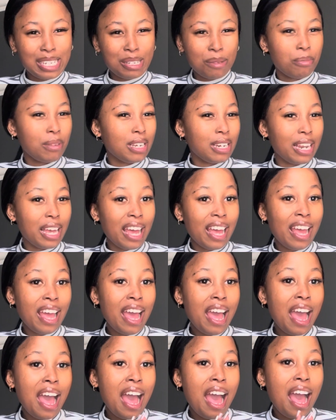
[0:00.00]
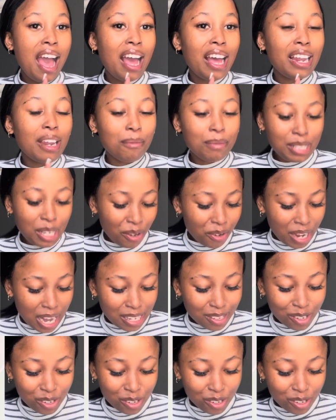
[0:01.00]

Ibile, let me tell you guys a